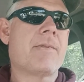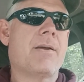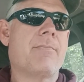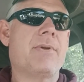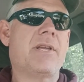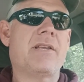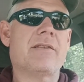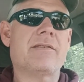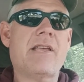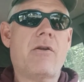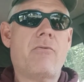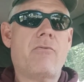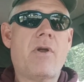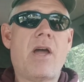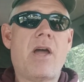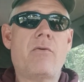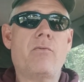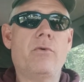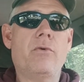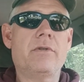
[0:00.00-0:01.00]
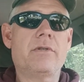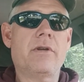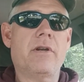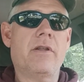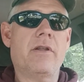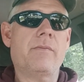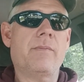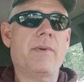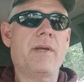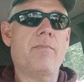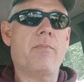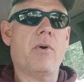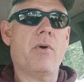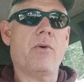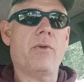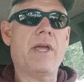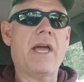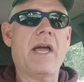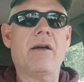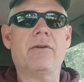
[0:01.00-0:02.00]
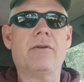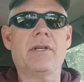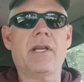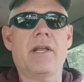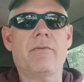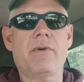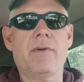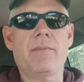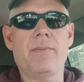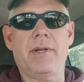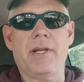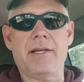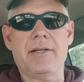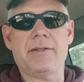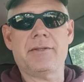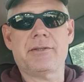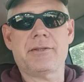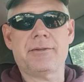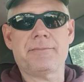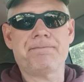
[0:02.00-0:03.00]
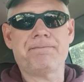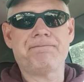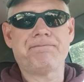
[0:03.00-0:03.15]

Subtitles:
because that rotten wood's going to have to be pulled out and replaced.